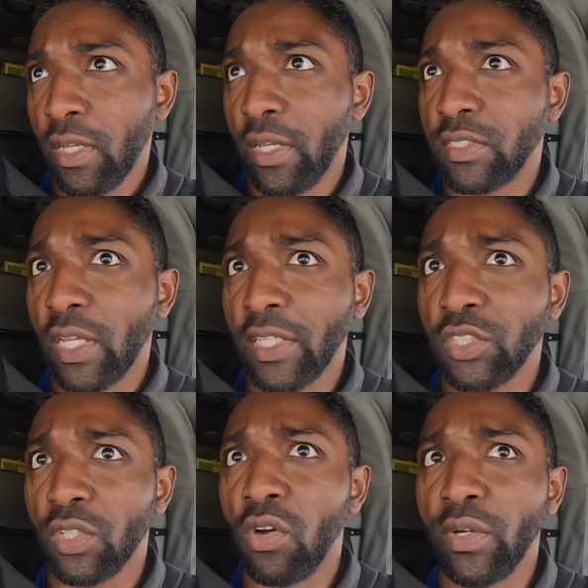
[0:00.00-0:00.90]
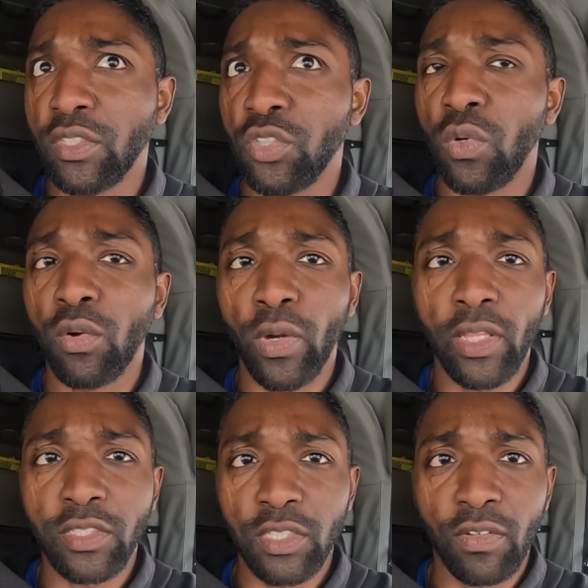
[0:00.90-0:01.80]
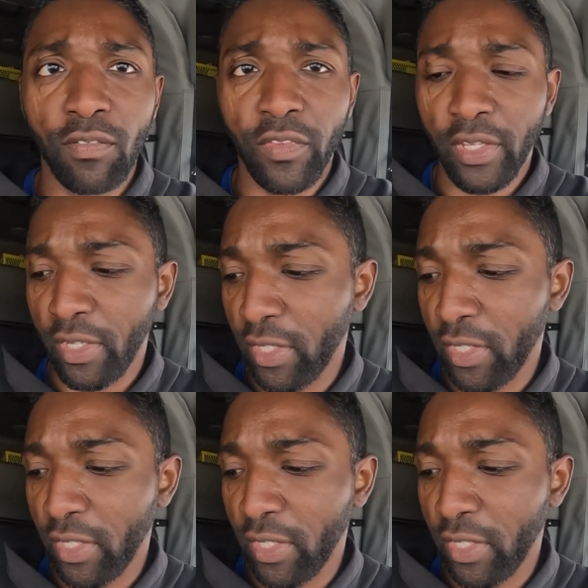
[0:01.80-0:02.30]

It's actually going to a relative of the